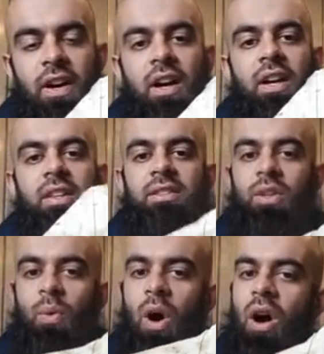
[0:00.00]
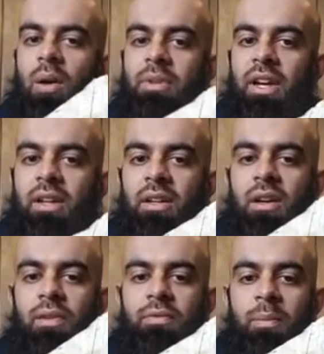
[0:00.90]
there's no harm that can come
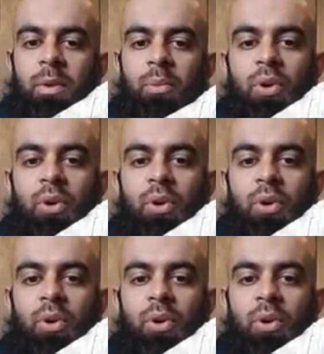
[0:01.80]
from the Book of